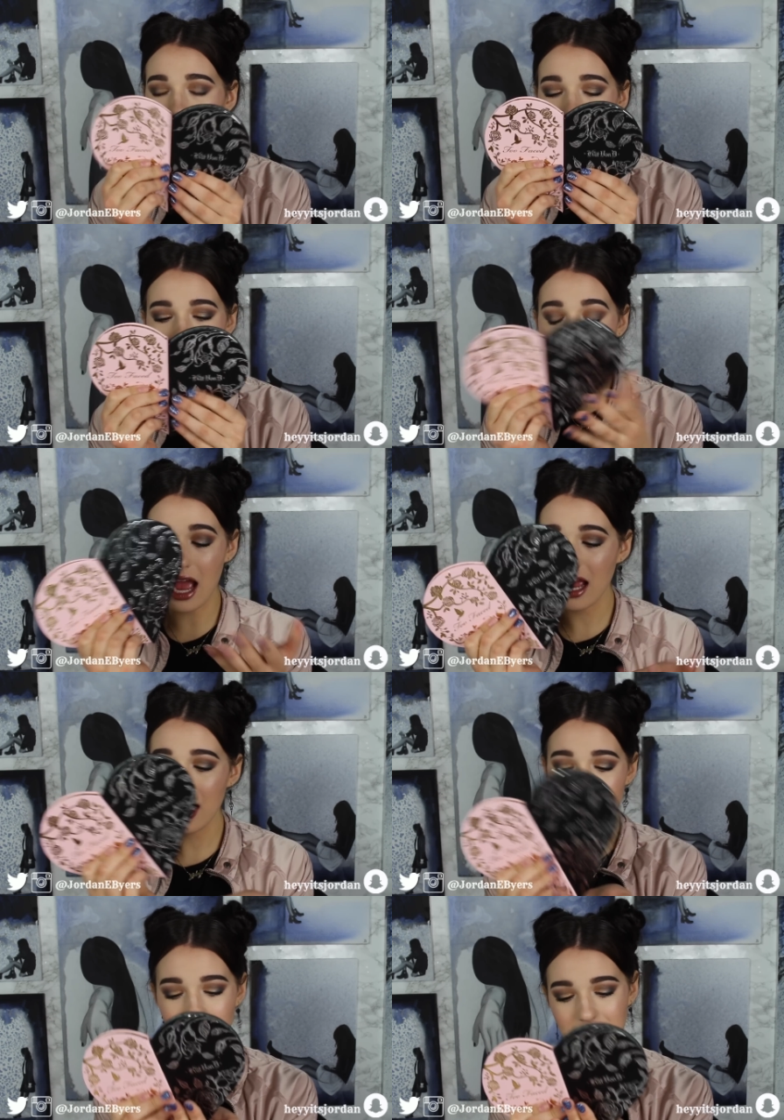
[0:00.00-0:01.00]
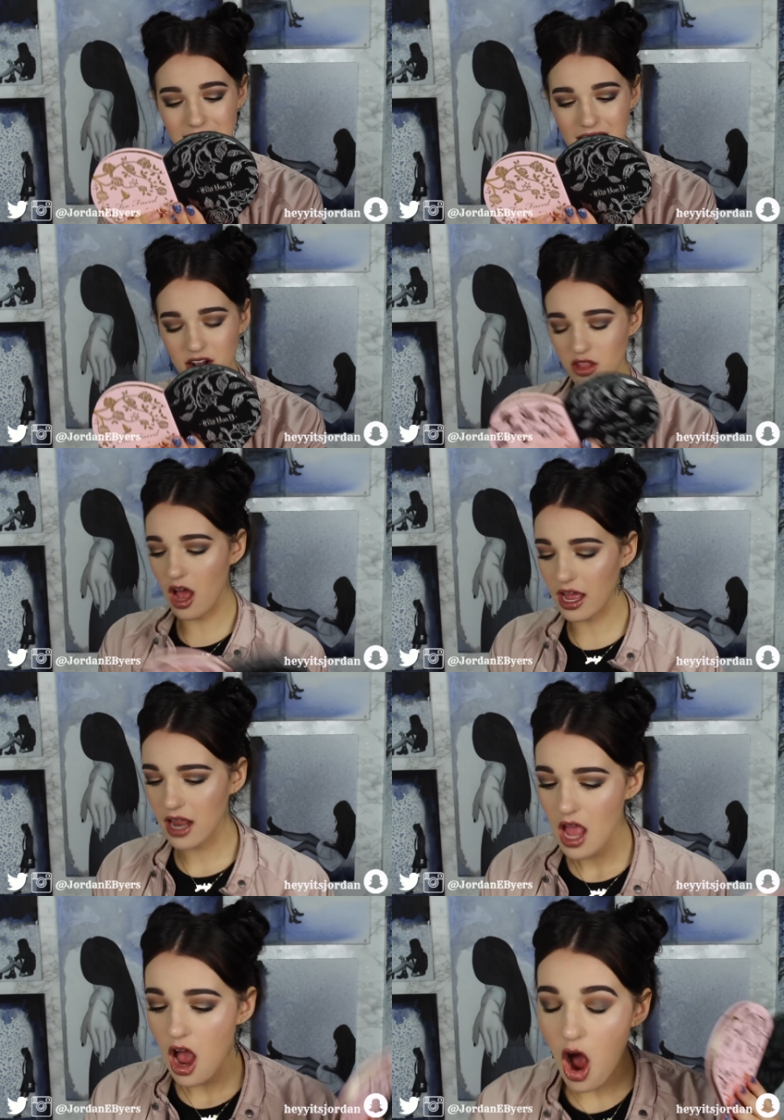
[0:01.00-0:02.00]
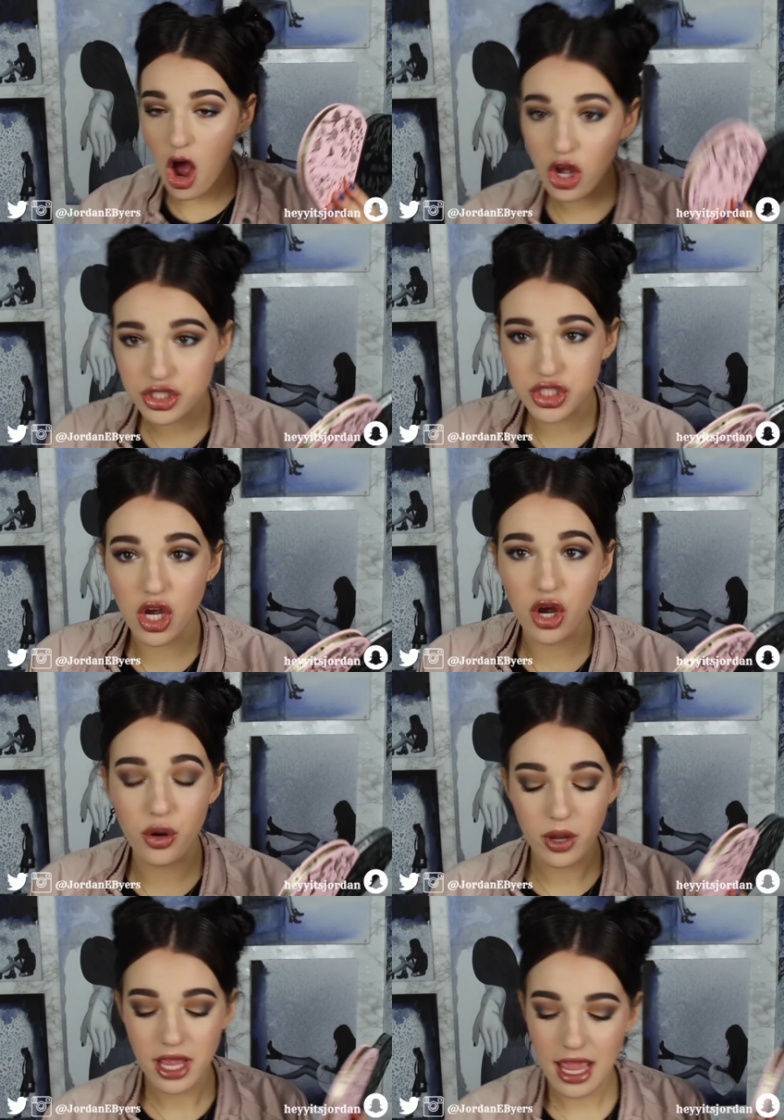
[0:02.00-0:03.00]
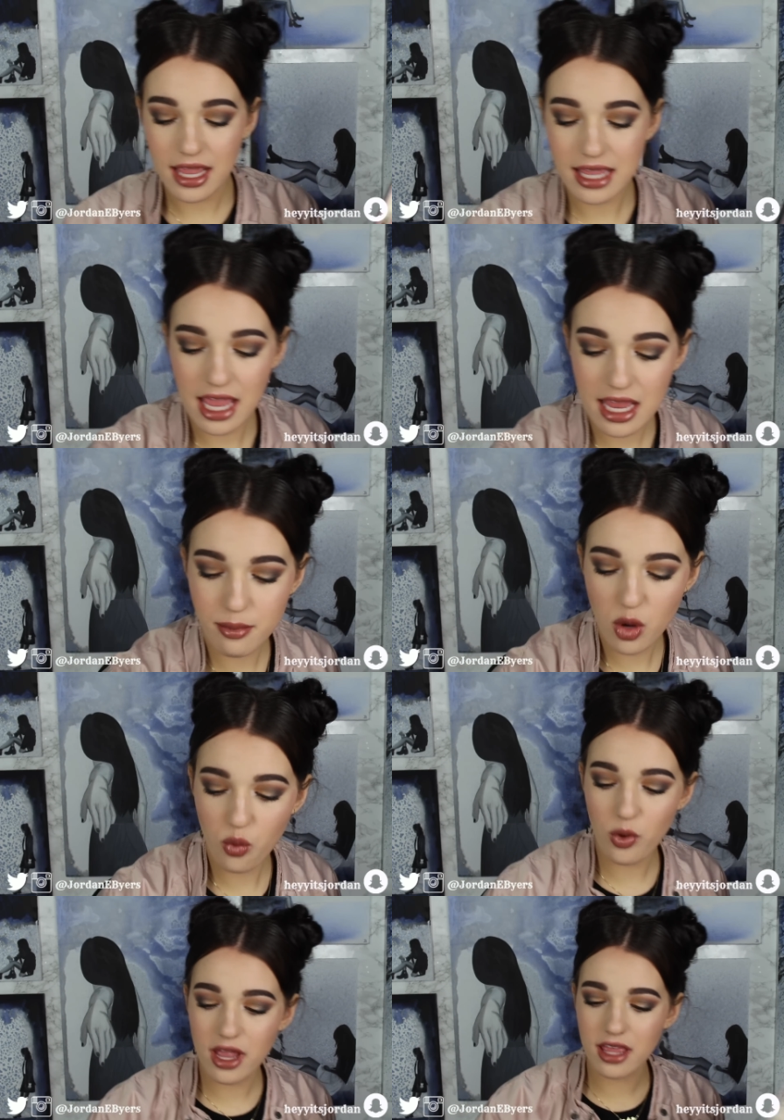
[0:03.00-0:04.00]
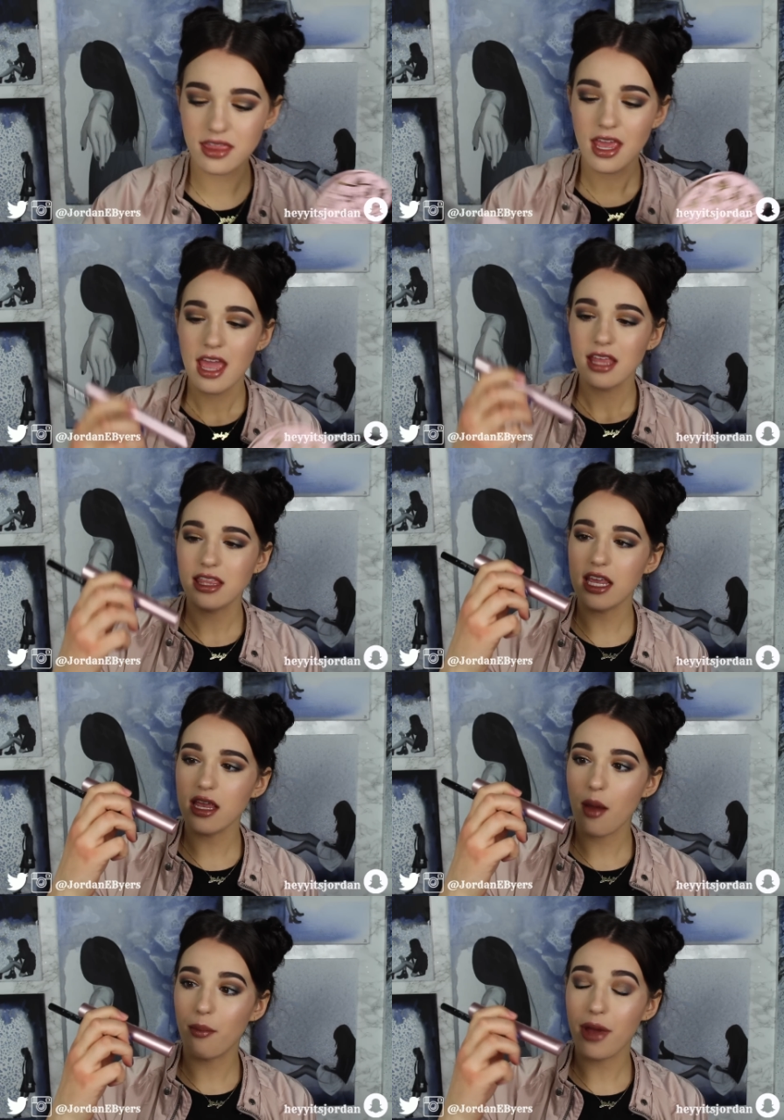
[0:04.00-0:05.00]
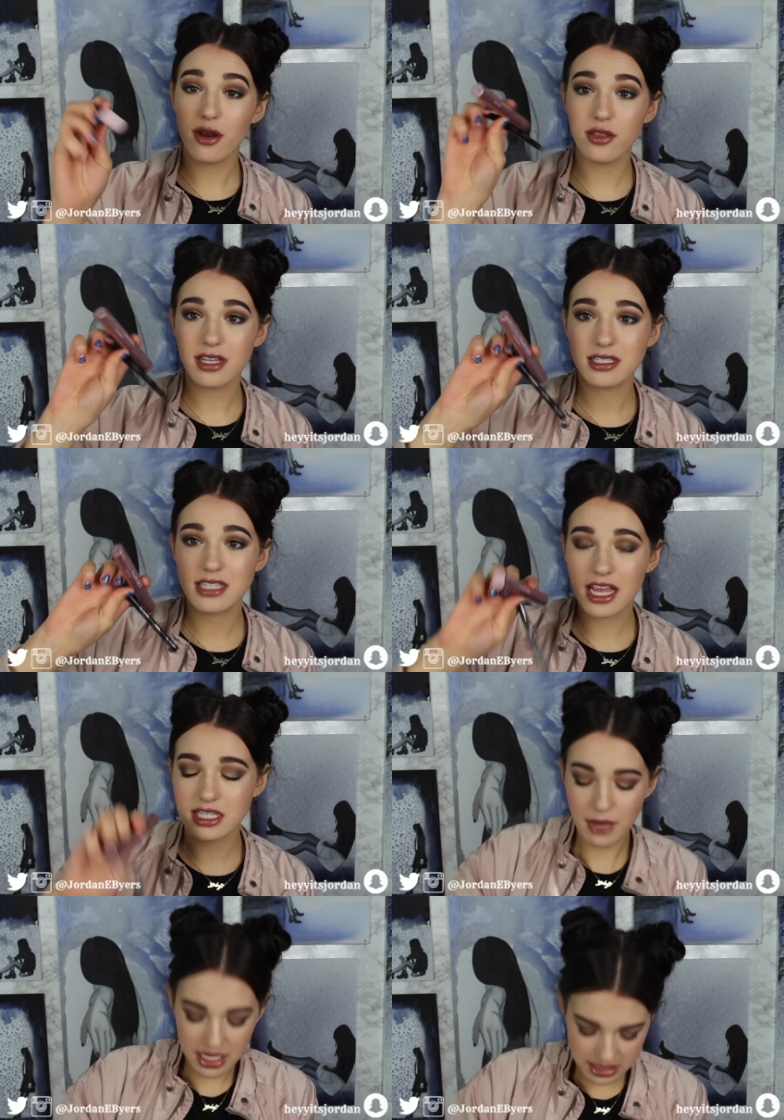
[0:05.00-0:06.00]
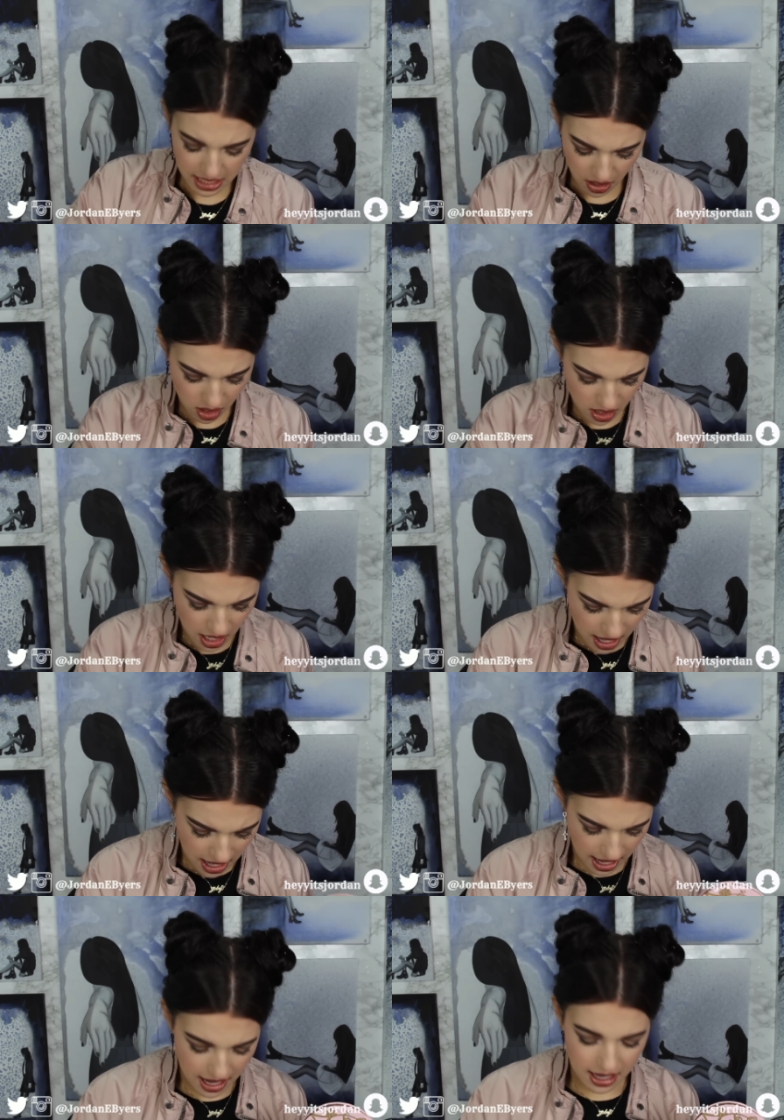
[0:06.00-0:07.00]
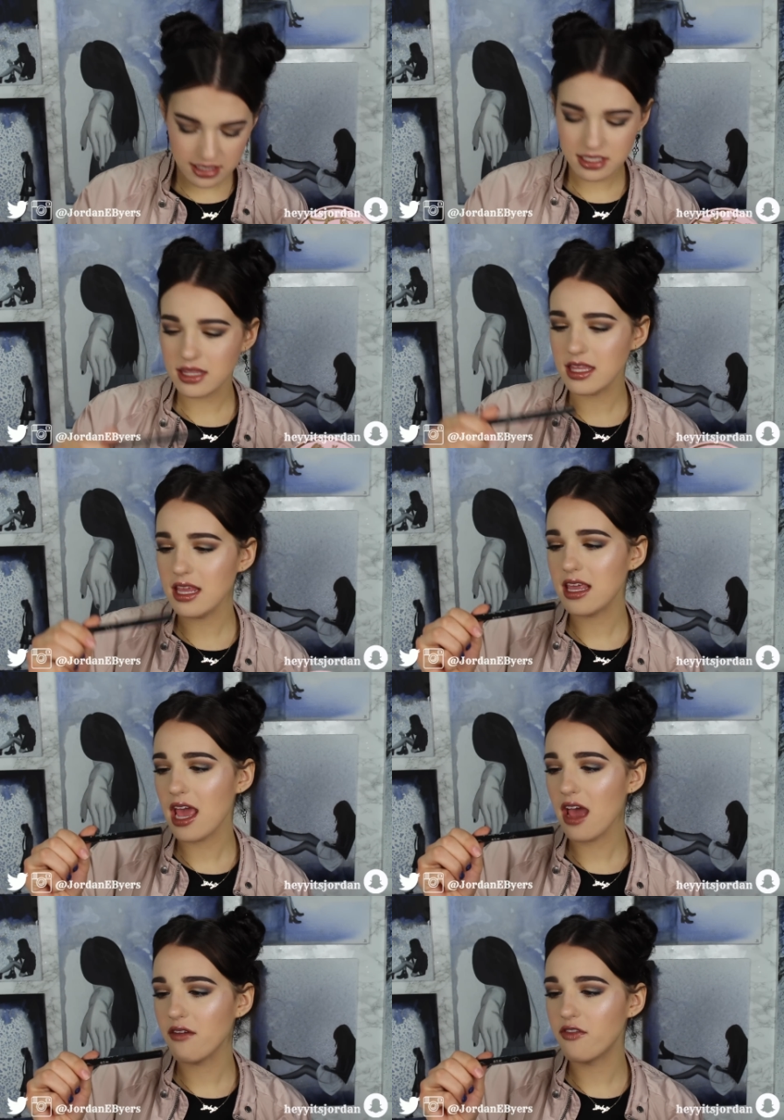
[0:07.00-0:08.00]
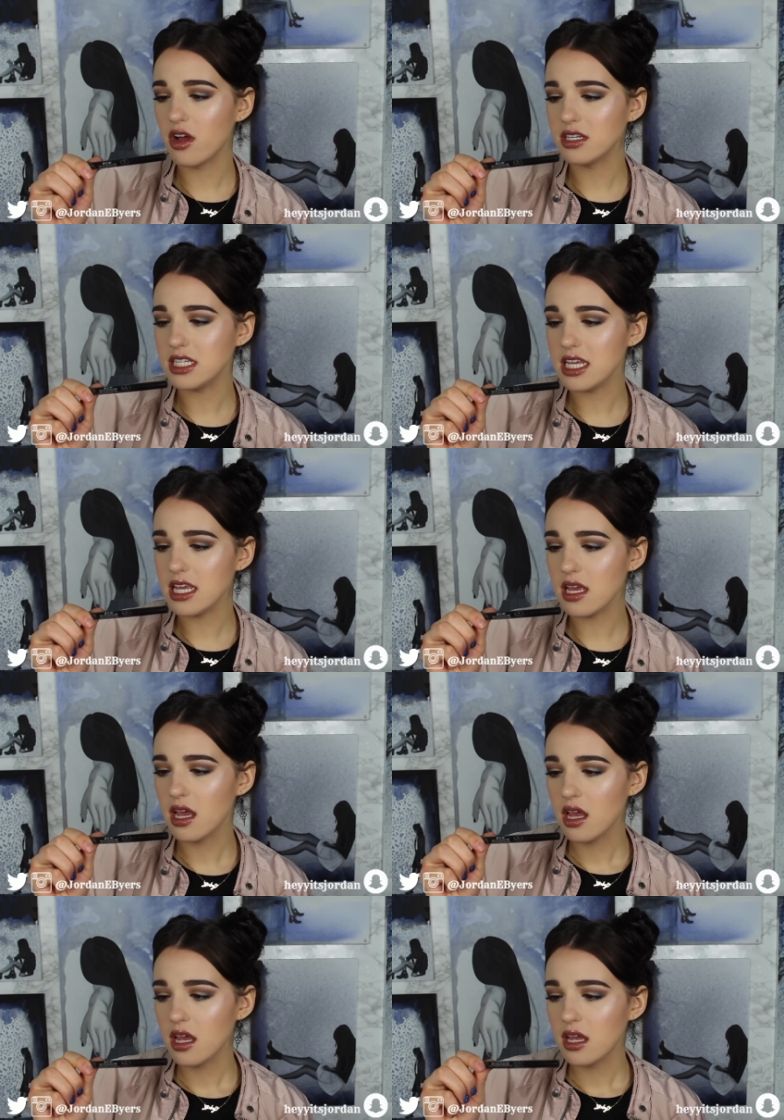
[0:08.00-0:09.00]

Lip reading: I like that a lot. Also, it came with the Better Than Sex mascara and the Kat Von D